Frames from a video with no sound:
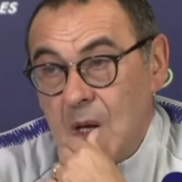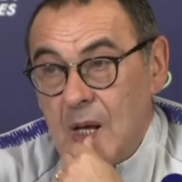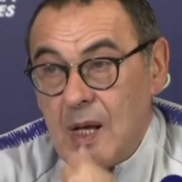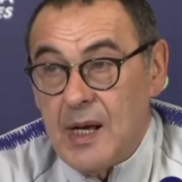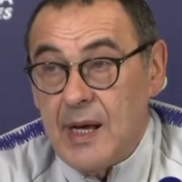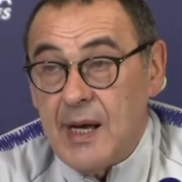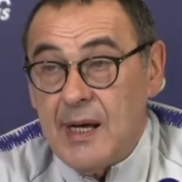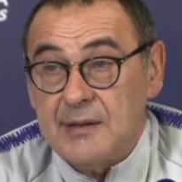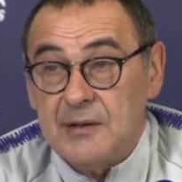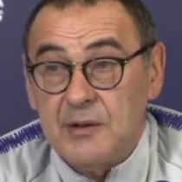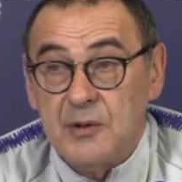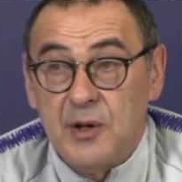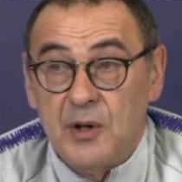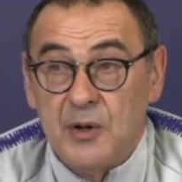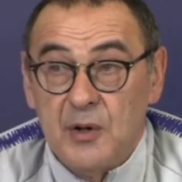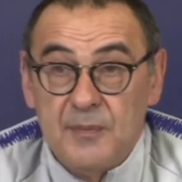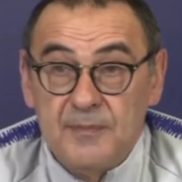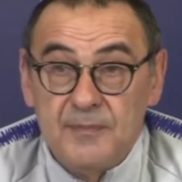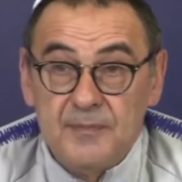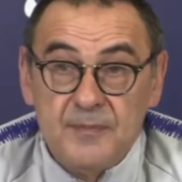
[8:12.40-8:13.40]
I don't
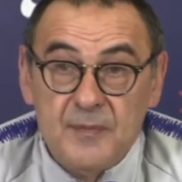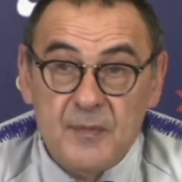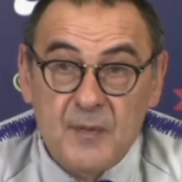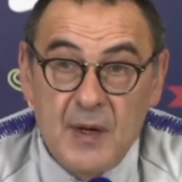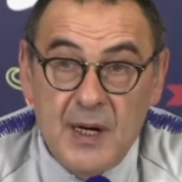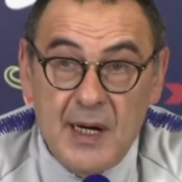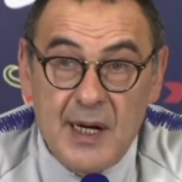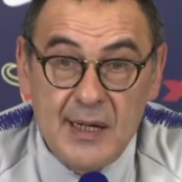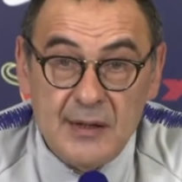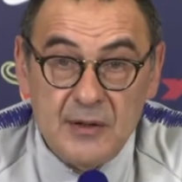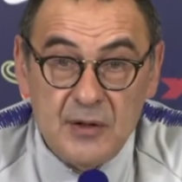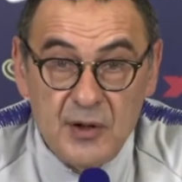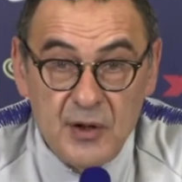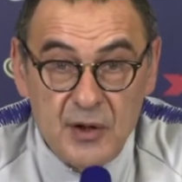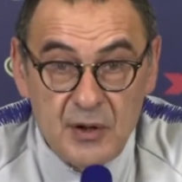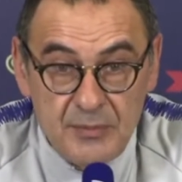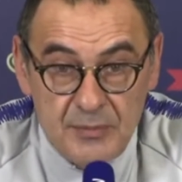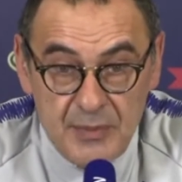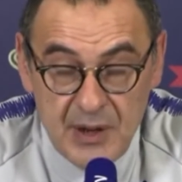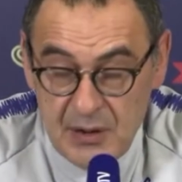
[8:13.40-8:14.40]
know,
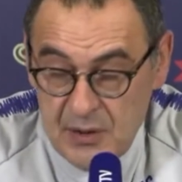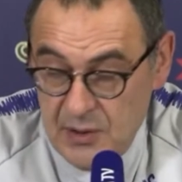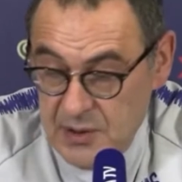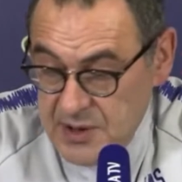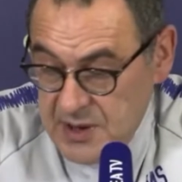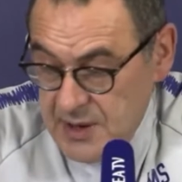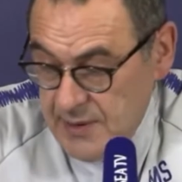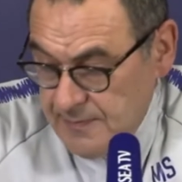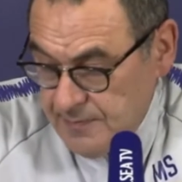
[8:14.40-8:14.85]
because